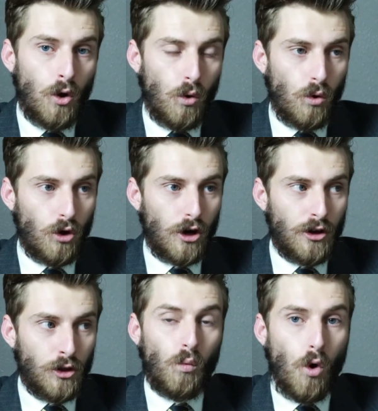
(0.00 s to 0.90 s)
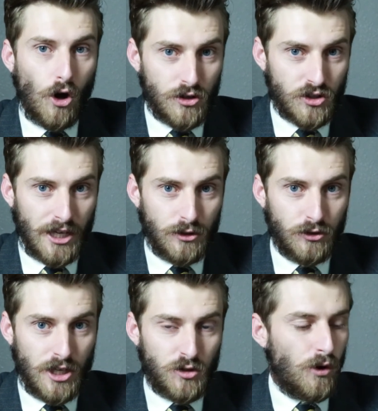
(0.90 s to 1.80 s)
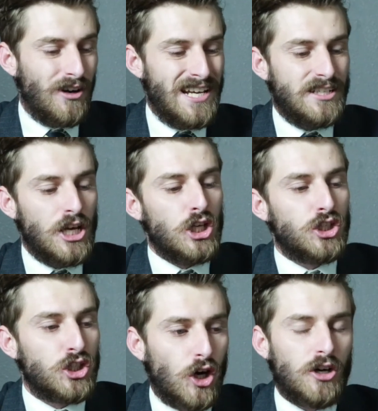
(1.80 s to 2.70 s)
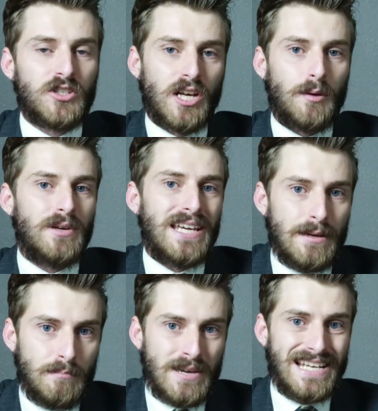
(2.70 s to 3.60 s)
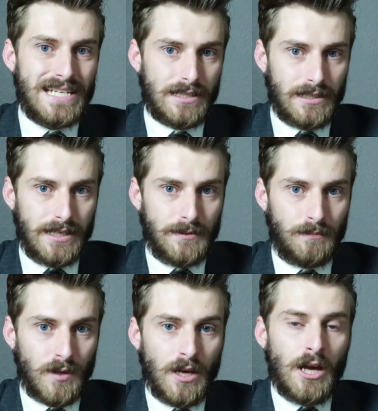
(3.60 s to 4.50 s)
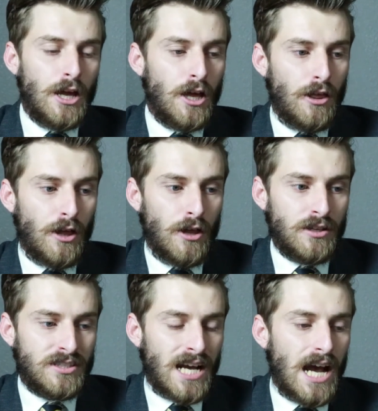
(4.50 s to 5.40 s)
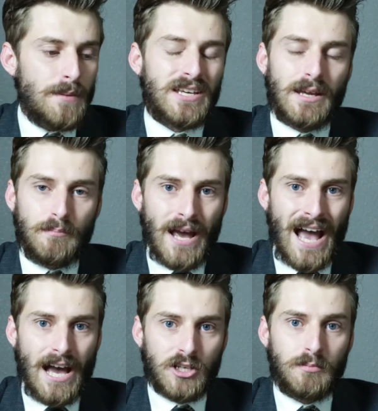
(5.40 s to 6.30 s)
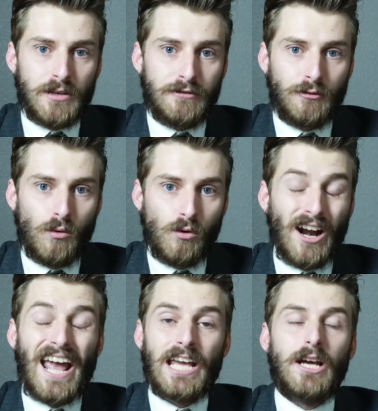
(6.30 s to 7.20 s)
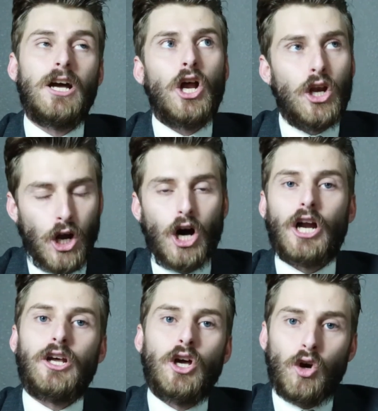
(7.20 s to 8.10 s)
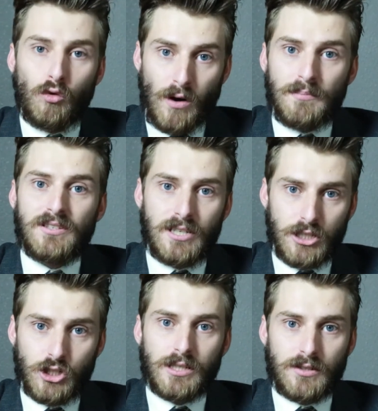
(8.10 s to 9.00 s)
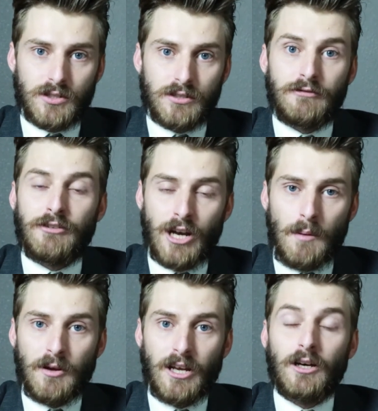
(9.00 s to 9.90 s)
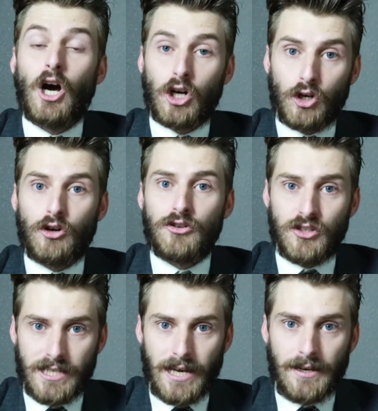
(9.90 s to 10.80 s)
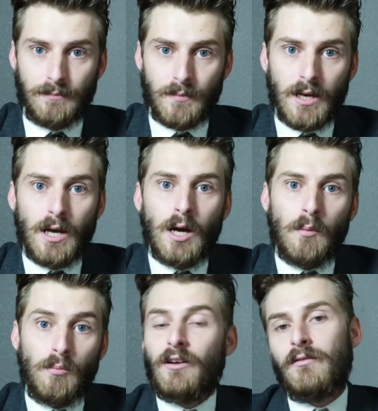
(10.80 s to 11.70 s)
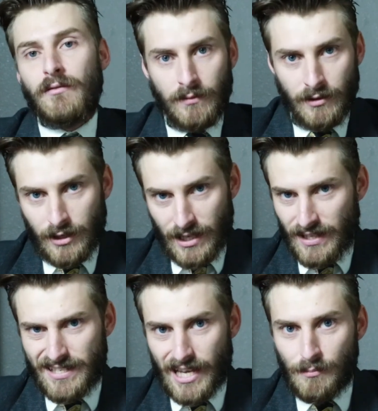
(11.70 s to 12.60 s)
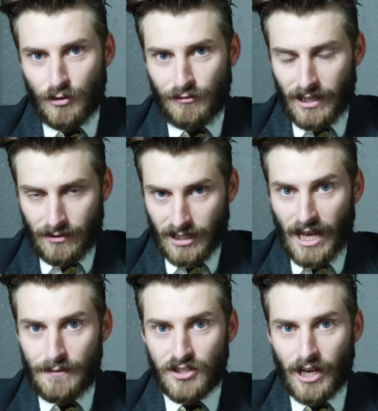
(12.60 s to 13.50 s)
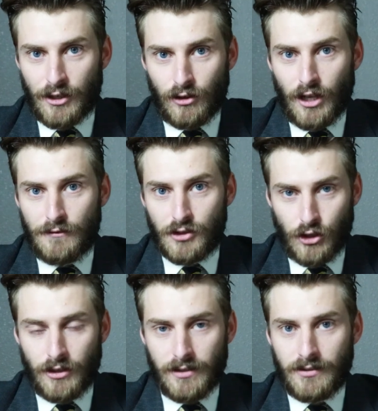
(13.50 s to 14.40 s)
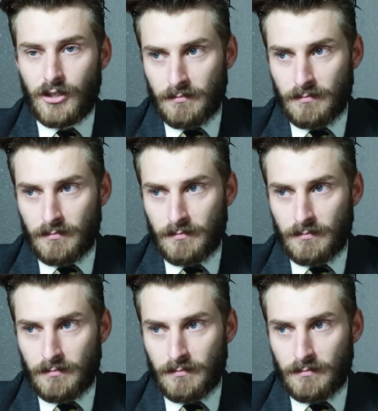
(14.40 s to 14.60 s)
or the water cycle does, where it starts up immediately. Time can pass before a non-repetitious phenomena occurs again. But in the example of like the life cycle of certain